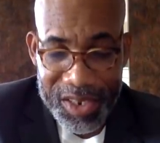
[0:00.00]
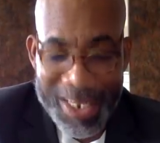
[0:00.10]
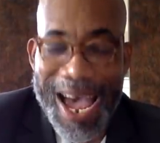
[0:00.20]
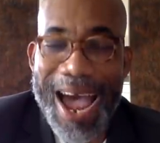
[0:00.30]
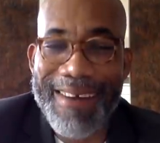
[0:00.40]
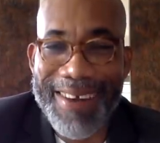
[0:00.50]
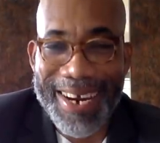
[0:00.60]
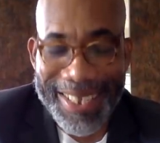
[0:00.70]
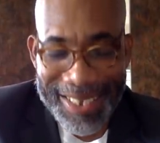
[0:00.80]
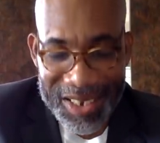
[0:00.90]
Yeah,
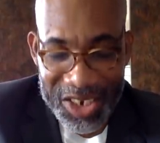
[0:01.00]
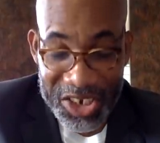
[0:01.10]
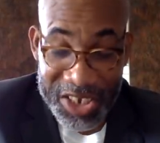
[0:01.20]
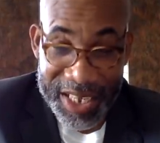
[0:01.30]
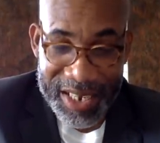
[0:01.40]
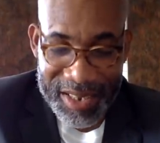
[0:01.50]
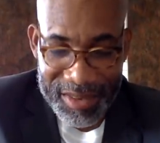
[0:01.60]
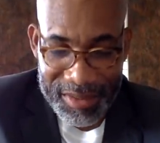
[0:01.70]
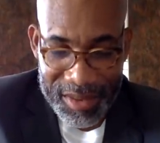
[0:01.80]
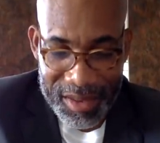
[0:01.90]
really, she said.
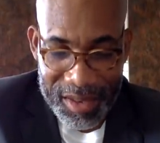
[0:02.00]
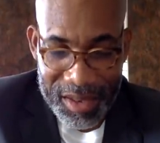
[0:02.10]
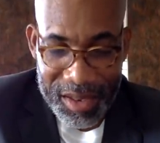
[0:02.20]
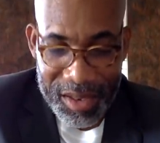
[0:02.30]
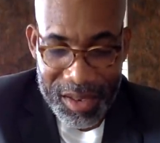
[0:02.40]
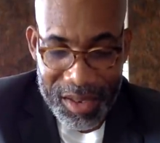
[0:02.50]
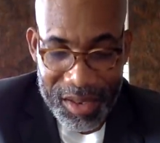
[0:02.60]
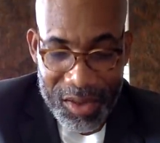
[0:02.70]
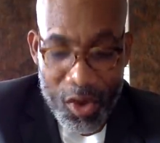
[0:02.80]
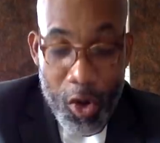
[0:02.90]

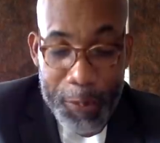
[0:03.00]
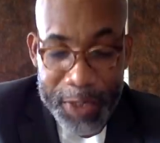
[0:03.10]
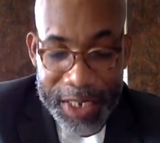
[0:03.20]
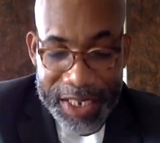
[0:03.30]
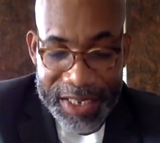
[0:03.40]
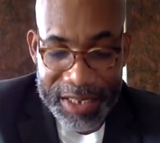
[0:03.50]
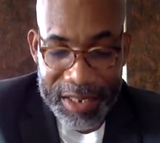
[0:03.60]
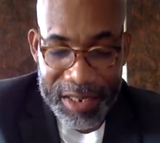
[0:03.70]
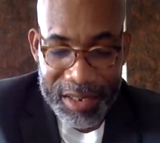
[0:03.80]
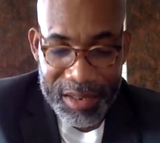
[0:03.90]
Hope you
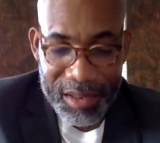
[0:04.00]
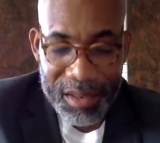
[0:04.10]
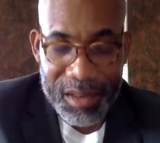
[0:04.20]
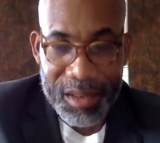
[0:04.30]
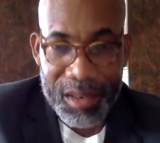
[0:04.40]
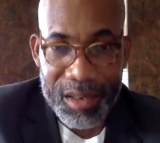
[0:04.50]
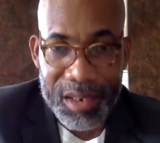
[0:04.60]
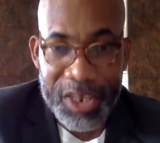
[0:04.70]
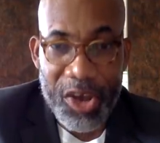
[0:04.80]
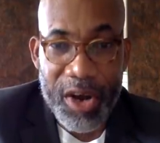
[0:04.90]
deleted.
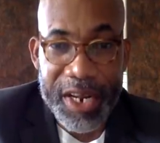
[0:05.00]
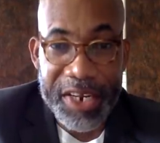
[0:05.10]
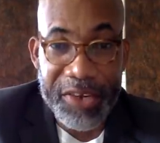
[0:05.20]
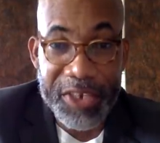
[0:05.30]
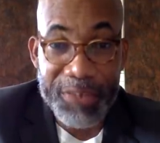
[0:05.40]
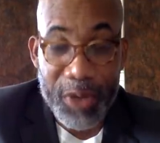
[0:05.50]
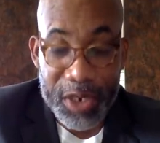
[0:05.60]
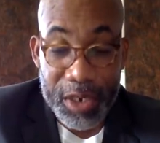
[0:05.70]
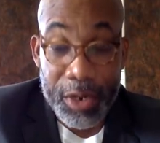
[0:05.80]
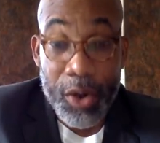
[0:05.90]
The young lady
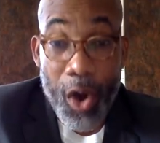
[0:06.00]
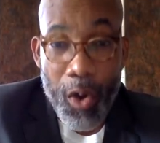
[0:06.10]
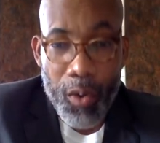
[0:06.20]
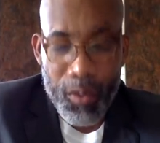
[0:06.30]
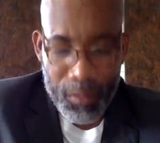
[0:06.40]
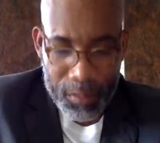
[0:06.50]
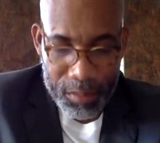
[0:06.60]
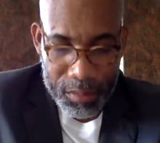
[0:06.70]
responded, no.